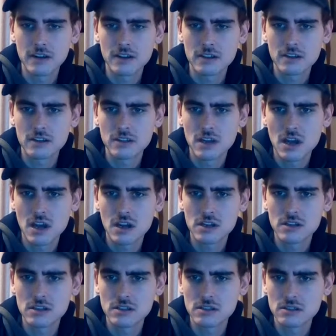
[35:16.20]

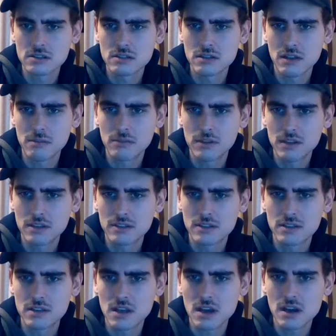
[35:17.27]
Stockton. They played
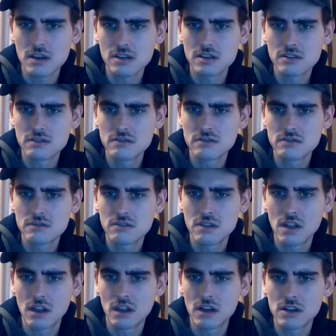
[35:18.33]
Stockton.
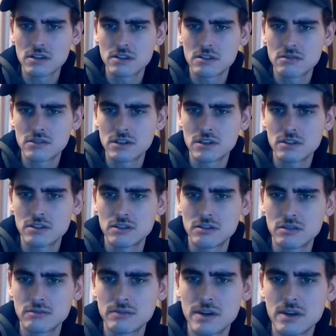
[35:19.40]
They lost
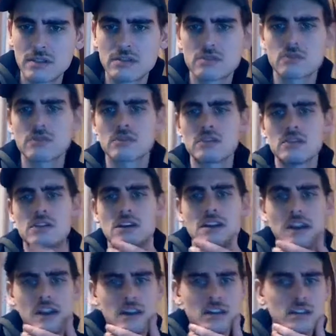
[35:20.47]
3-2. Pedersen was in net.
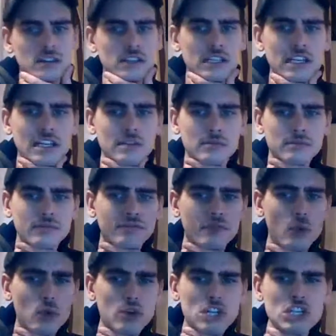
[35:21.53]
Had a good game.
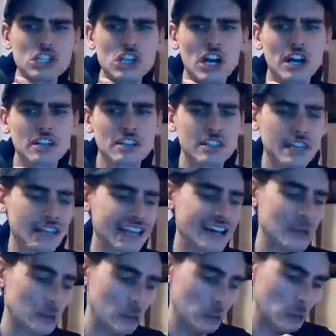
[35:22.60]
40 shots they
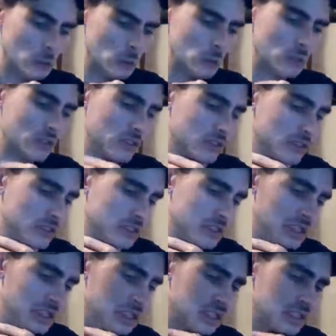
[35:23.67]
allowed.
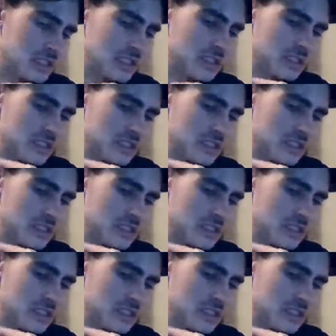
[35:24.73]
Jesus.